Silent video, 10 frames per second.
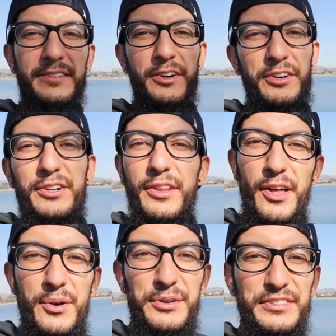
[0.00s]
are
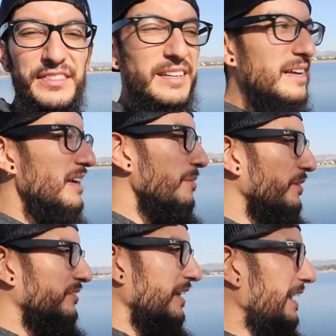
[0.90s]
closed,
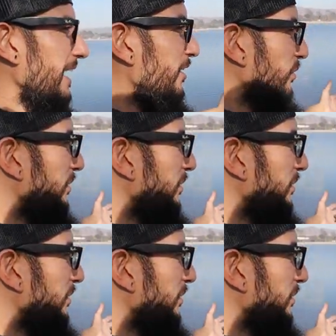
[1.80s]
but Santa Ana